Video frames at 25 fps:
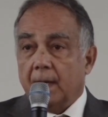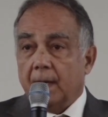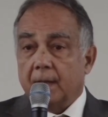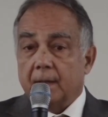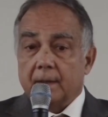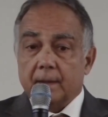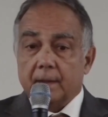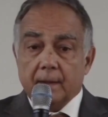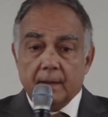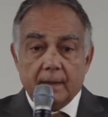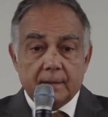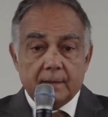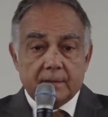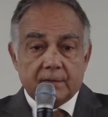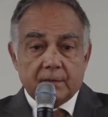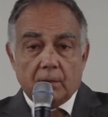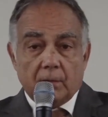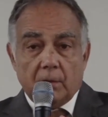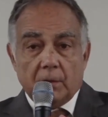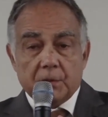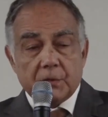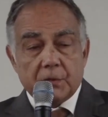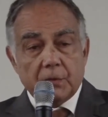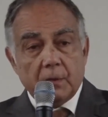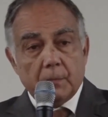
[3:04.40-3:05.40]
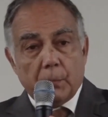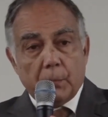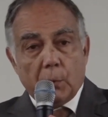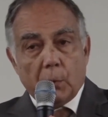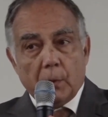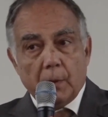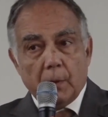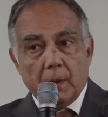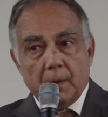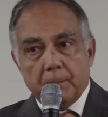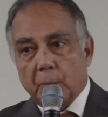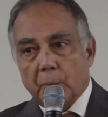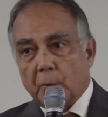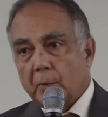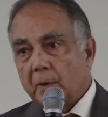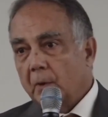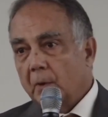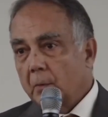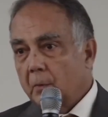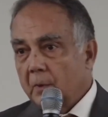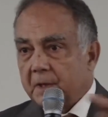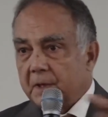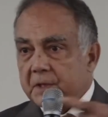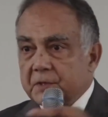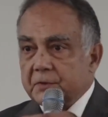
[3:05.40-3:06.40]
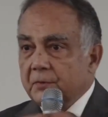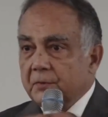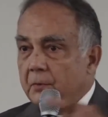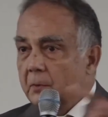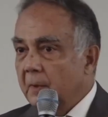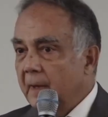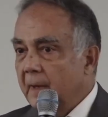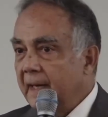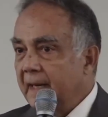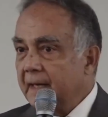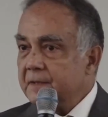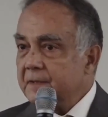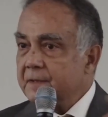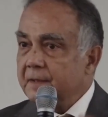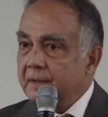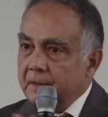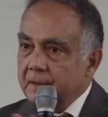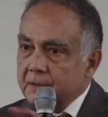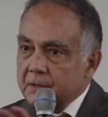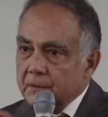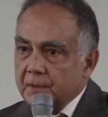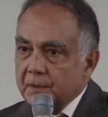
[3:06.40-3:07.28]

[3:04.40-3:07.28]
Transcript: And it's also a, por a, portal works two ways.